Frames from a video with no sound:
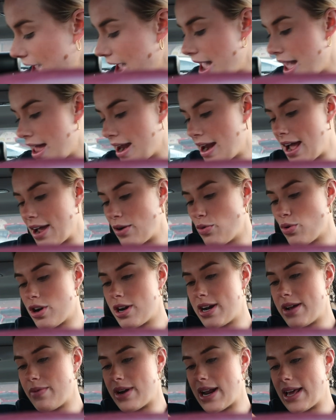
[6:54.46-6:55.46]
and I
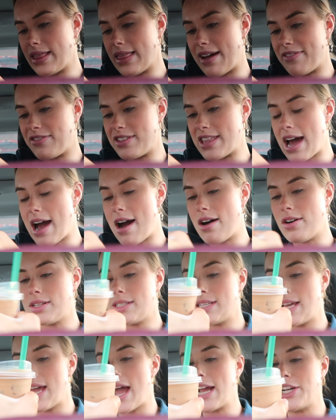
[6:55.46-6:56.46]
ordered it when I left the
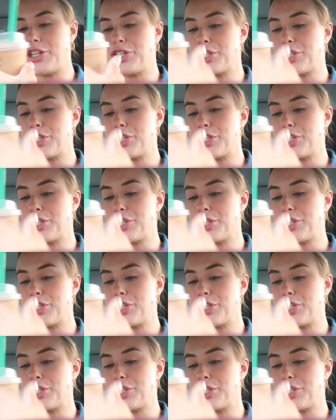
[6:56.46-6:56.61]
house. I